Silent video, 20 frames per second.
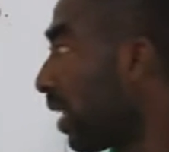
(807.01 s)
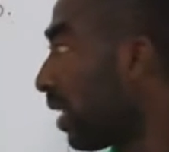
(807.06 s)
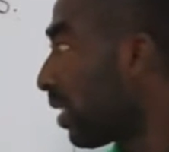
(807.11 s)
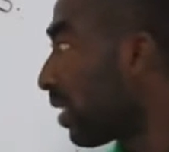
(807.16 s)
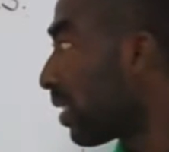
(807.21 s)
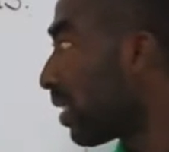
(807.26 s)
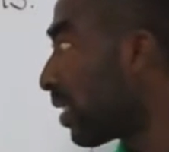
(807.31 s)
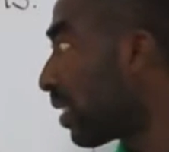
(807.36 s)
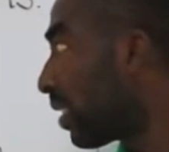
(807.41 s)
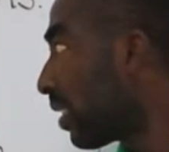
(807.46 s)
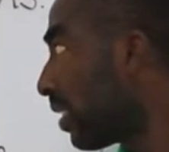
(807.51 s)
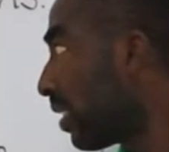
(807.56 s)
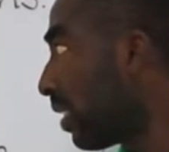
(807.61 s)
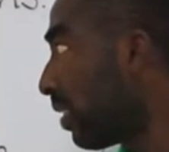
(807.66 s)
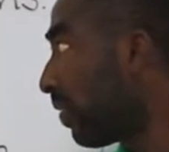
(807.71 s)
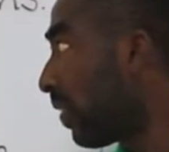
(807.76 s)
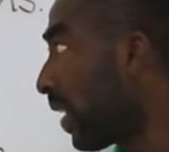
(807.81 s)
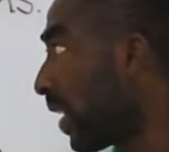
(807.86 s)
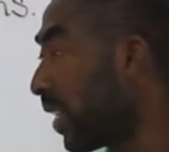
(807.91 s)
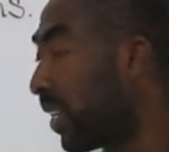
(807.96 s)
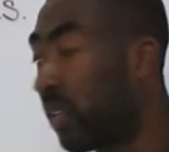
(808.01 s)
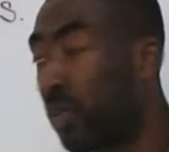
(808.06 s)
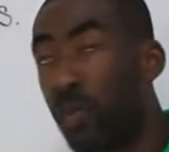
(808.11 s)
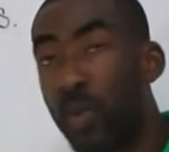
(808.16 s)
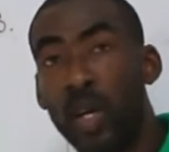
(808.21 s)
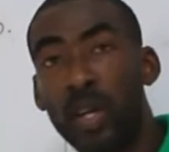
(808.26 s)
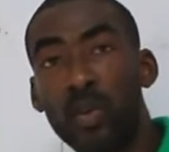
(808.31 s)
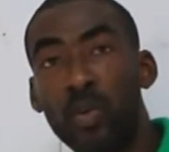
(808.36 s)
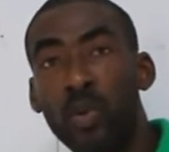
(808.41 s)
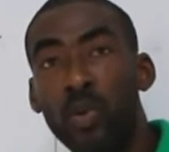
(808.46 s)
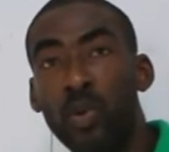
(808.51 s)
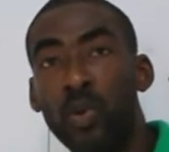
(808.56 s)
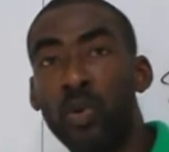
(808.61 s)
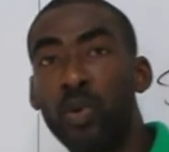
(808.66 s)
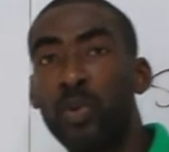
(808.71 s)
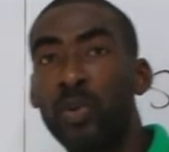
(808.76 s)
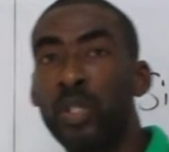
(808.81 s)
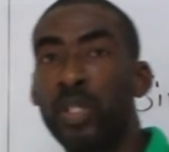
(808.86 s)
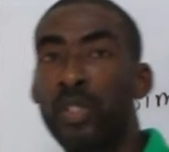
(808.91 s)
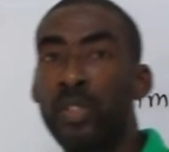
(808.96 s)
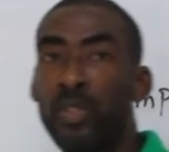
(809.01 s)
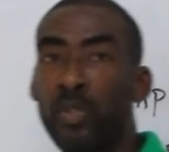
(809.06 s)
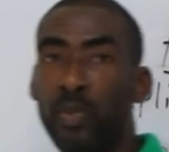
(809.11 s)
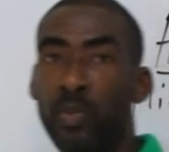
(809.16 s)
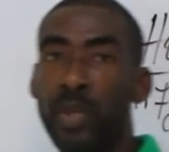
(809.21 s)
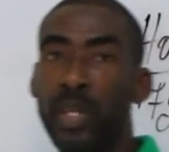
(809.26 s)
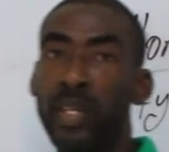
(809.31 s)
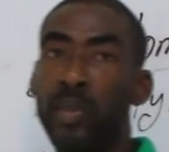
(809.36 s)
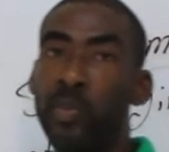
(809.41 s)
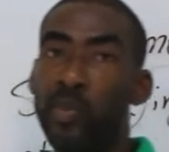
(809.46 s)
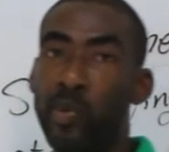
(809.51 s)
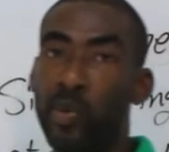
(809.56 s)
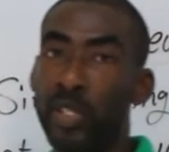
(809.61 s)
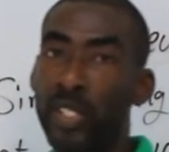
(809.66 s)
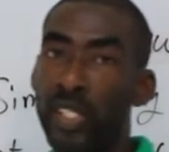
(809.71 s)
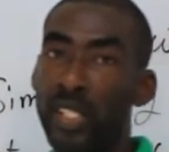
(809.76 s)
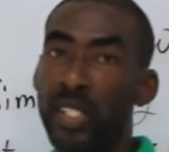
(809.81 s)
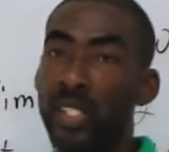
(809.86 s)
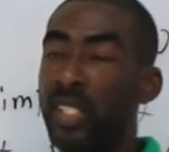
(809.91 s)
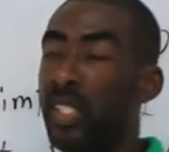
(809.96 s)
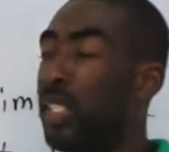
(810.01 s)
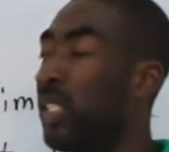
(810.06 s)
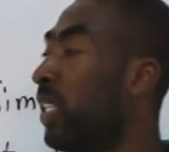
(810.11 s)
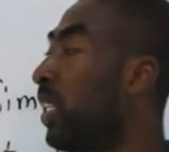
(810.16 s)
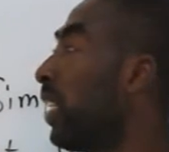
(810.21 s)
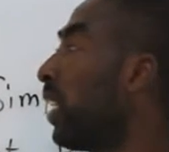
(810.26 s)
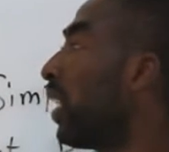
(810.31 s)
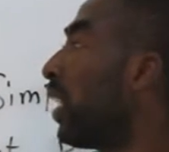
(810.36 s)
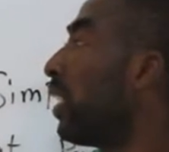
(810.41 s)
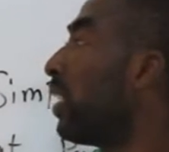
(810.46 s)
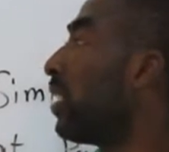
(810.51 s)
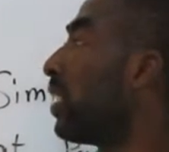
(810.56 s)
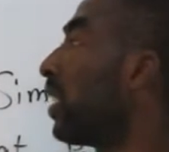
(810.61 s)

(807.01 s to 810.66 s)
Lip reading: as dividing one whole into many portions and